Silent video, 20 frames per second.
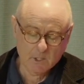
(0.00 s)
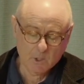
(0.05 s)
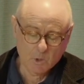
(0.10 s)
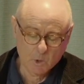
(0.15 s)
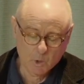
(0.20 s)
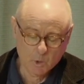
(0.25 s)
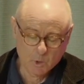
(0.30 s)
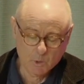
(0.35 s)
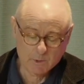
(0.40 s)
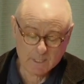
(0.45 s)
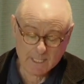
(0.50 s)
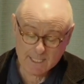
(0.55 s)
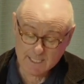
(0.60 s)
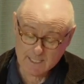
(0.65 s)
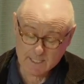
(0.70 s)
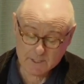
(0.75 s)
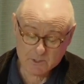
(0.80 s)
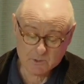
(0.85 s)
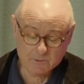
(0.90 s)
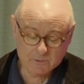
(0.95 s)
Horne
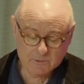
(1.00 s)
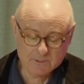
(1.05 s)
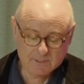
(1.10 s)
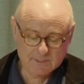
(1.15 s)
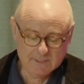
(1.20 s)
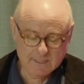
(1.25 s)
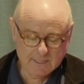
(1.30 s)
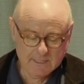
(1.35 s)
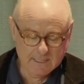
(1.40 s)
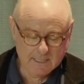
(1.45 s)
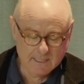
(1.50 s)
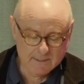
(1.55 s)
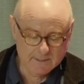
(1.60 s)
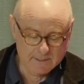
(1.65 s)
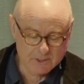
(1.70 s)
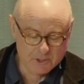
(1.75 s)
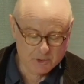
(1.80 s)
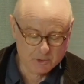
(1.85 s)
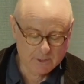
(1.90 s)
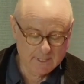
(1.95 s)
argued that
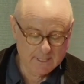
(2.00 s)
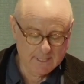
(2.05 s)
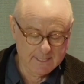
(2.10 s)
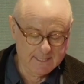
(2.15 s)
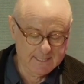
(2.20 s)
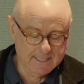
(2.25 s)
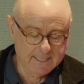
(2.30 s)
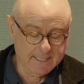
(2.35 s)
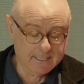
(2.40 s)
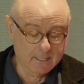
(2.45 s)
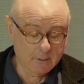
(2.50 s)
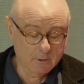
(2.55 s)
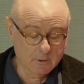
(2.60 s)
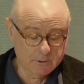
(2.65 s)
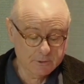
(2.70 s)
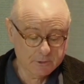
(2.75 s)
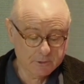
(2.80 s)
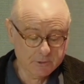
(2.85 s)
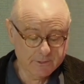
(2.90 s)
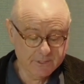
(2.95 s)
Australia had a
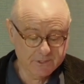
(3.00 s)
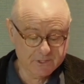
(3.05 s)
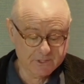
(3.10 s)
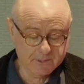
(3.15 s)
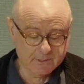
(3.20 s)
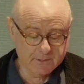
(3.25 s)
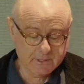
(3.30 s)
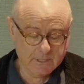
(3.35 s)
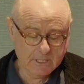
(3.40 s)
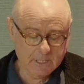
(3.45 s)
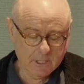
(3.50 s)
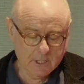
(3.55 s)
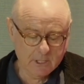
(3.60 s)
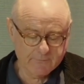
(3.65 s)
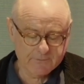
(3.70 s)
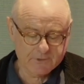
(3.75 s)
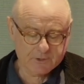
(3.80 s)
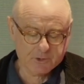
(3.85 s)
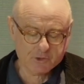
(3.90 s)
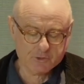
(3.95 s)
long tradition
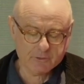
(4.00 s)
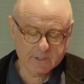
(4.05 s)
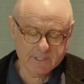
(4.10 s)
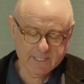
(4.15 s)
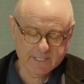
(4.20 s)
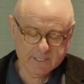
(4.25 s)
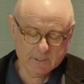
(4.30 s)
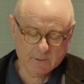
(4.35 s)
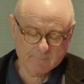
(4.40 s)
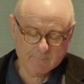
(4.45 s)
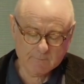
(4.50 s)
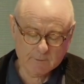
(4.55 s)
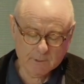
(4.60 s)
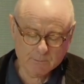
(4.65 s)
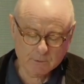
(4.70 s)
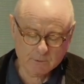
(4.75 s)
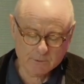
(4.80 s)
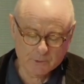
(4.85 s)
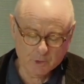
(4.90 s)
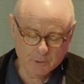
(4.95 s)
of a strain of
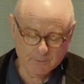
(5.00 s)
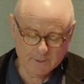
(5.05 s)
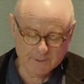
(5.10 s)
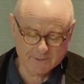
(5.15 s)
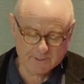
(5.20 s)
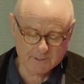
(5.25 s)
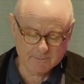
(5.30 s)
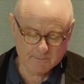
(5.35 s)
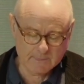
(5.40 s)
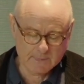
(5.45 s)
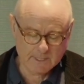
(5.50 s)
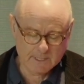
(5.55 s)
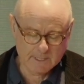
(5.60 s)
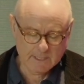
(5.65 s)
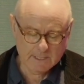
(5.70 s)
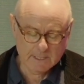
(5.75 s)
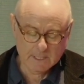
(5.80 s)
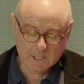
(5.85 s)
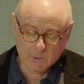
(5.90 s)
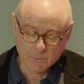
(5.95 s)
liberal humanism
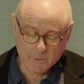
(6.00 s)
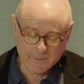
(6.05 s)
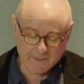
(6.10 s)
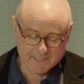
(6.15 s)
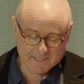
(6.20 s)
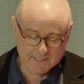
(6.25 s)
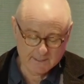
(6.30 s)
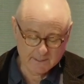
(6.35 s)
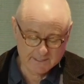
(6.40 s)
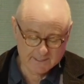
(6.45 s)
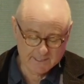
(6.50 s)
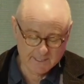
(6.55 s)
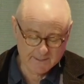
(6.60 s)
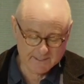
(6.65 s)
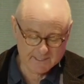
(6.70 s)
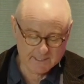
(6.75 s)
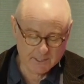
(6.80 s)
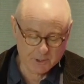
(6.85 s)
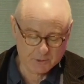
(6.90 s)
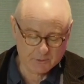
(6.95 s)
with its 19th
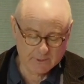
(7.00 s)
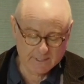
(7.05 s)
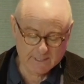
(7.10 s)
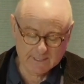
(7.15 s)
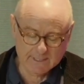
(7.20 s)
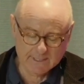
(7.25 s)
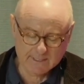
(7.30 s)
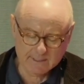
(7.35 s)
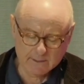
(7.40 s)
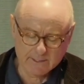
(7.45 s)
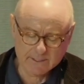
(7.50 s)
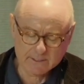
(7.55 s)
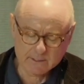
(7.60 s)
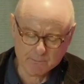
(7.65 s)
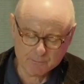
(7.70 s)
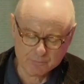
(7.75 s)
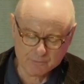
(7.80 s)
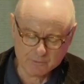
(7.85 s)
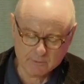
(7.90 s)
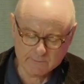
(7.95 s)
century enlightened
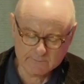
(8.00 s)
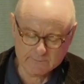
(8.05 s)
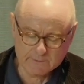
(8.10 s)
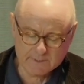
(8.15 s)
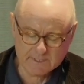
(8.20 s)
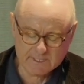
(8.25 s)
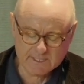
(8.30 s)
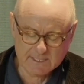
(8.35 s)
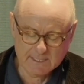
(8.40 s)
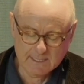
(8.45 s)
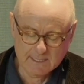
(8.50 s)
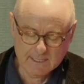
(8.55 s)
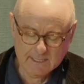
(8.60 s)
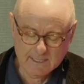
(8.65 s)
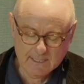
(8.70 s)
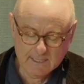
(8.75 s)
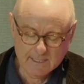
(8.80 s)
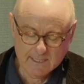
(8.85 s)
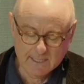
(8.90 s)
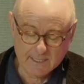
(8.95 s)
improvers
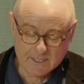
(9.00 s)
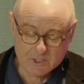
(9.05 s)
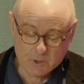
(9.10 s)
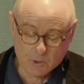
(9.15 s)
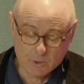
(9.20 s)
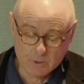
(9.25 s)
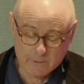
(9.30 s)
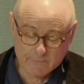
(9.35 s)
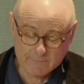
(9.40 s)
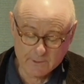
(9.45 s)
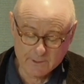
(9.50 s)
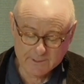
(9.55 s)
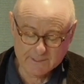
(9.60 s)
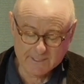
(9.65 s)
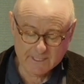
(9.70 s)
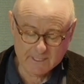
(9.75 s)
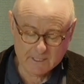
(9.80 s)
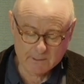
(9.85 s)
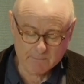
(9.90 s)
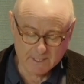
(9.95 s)
and its early
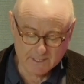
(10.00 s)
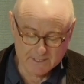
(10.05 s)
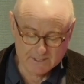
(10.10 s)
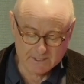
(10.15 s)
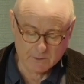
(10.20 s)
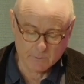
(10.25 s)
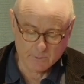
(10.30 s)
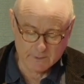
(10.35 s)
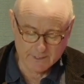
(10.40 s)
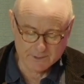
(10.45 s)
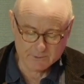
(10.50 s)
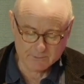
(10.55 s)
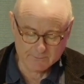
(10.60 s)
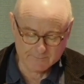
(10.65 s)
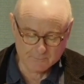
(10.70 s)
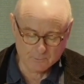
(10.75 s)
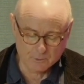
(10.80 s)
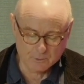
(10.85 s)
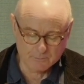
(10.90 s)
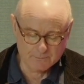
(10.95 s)
voting and basic wage
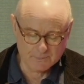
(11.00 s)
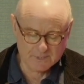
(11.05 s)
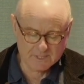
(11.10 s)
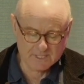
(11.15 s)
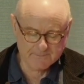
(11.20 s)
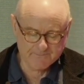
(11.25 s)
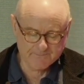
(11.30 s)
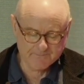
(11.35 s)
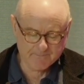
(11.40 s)
reforms.